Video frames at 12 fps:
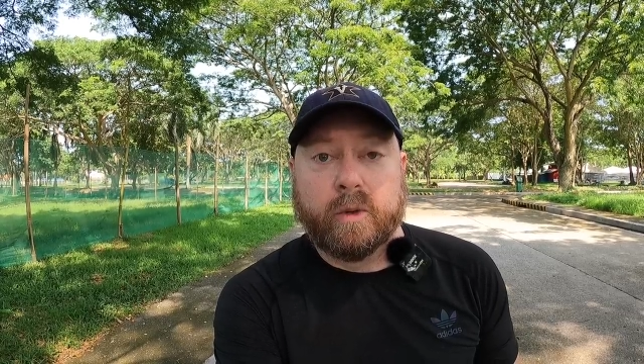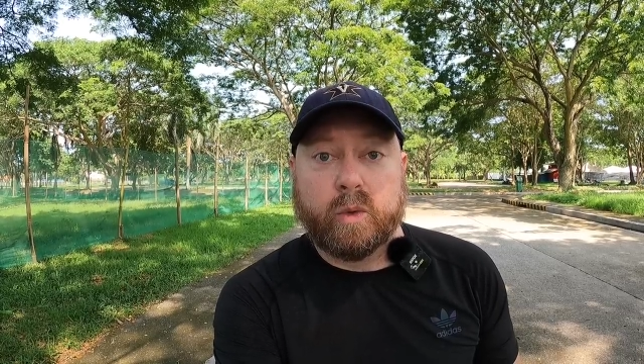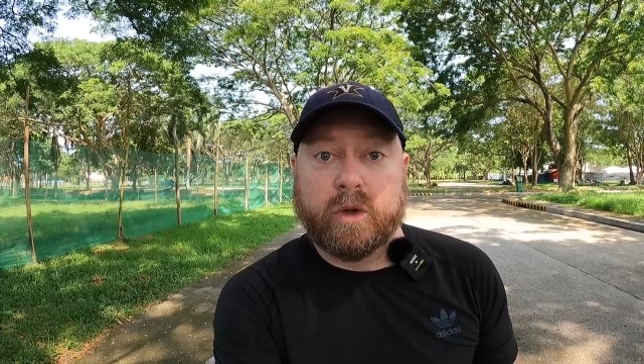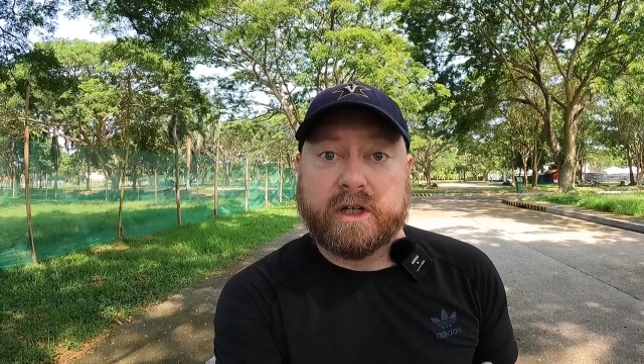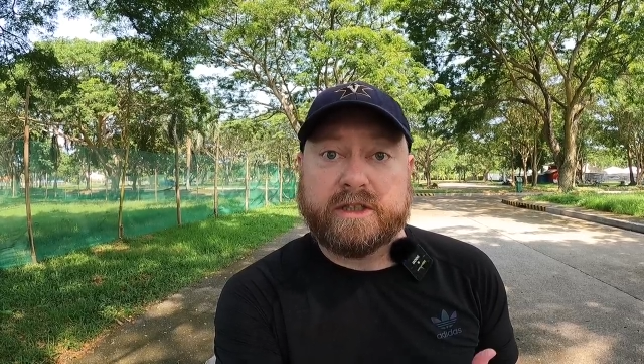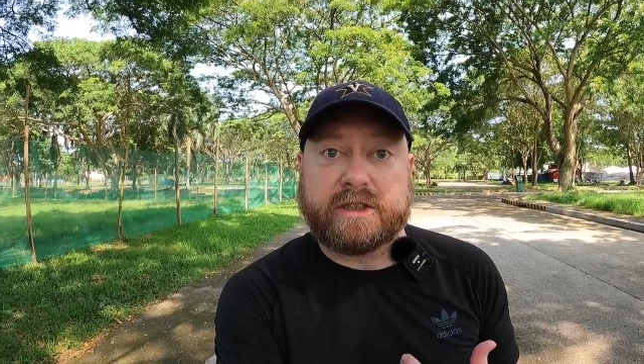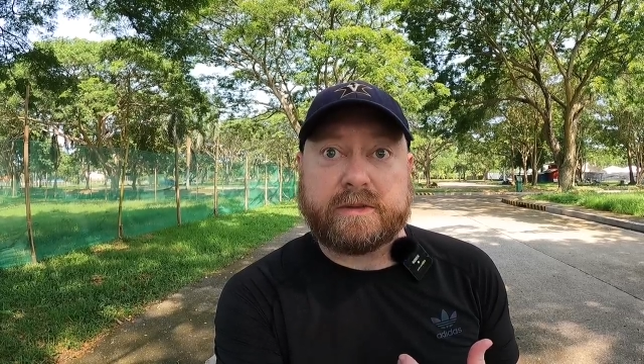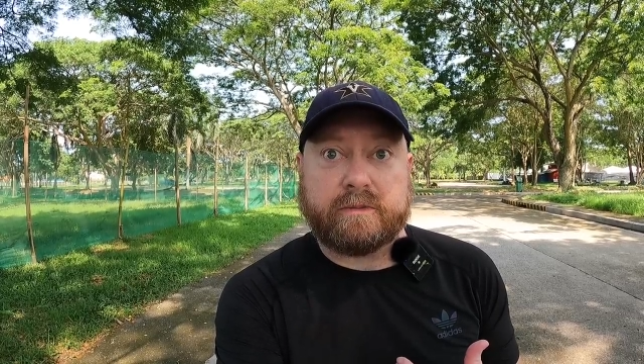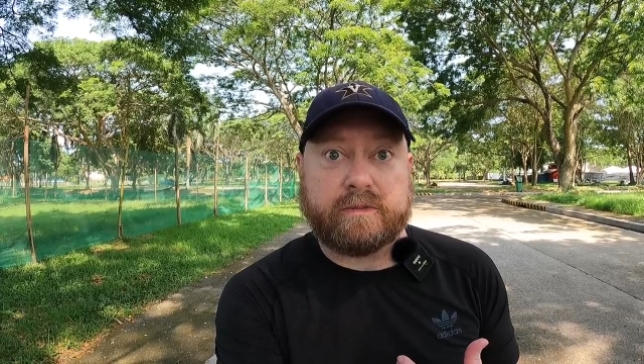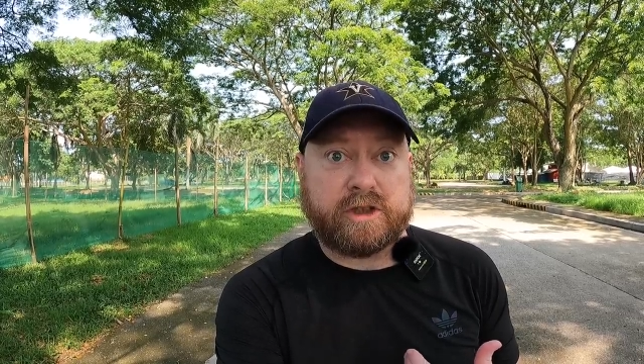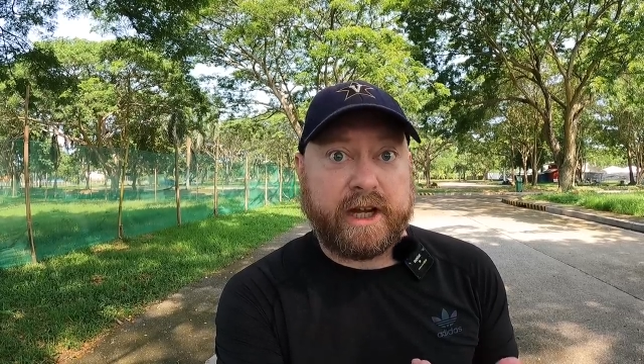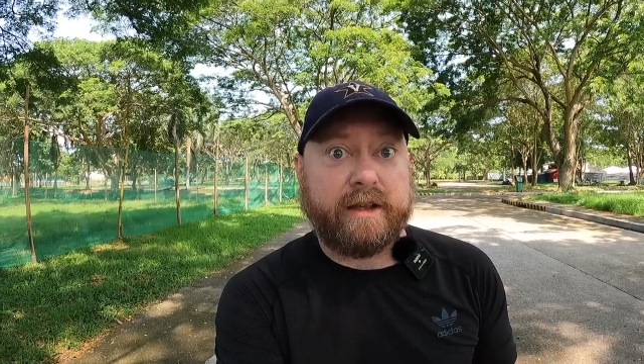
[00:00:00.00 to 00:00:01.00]
was
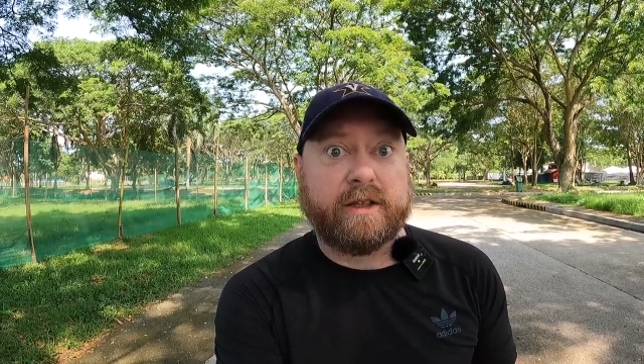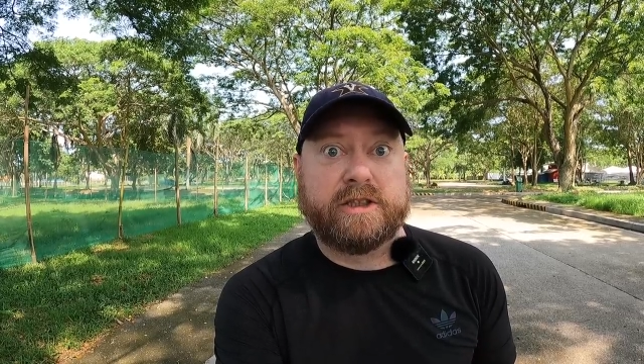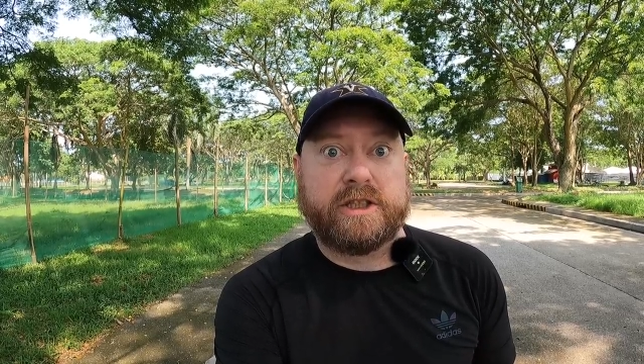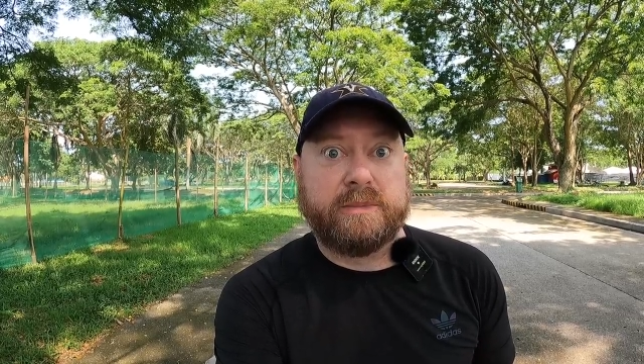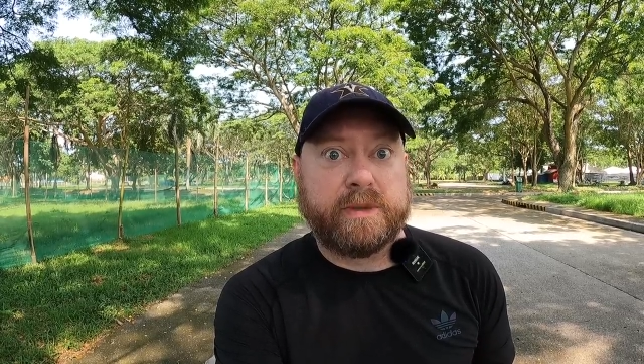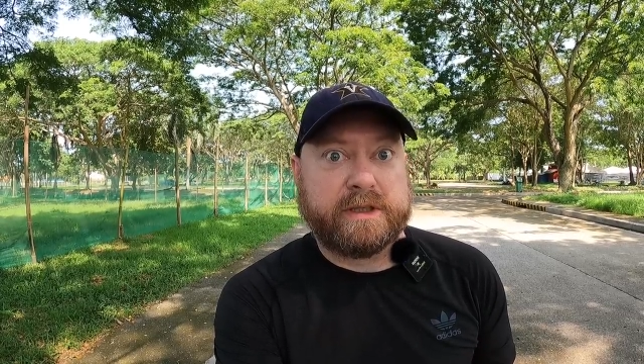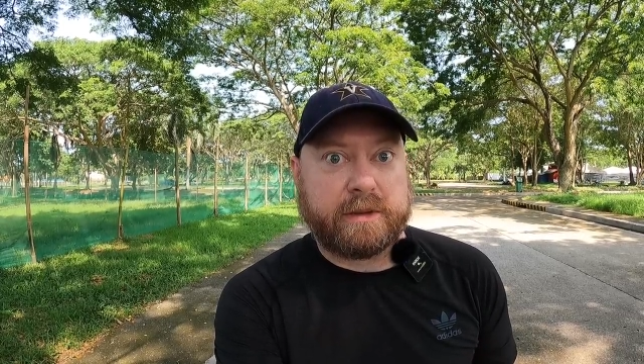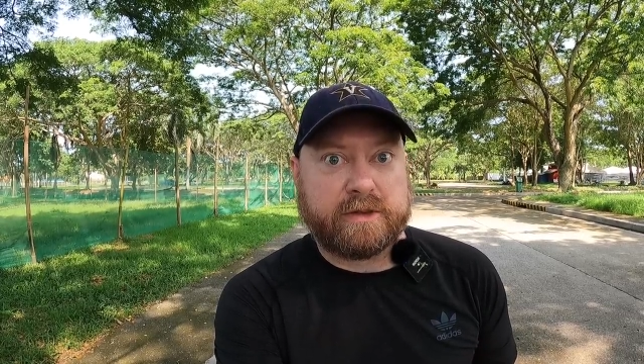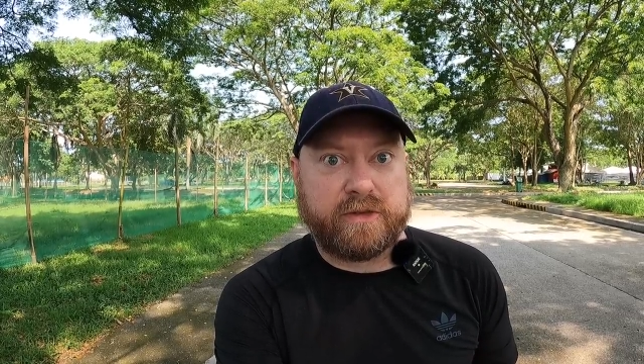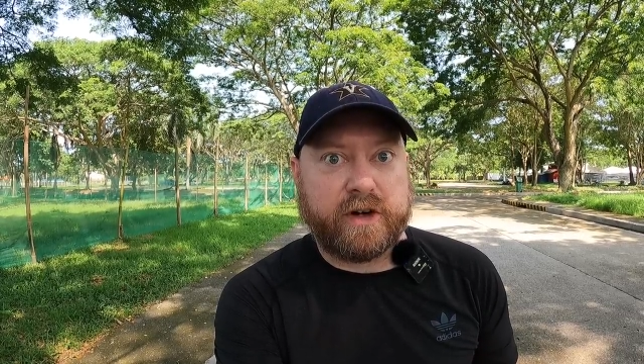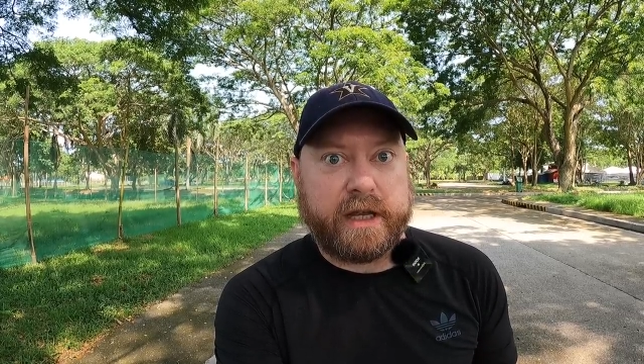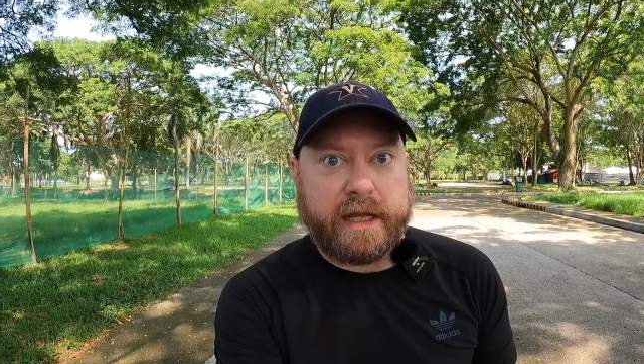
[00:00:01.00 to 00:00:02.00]
challenging, because I was
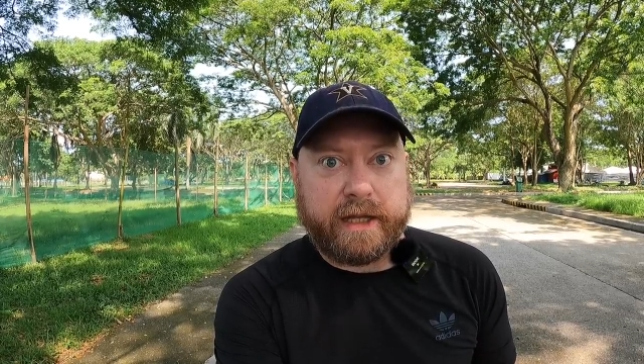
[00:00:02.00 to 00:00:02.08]
very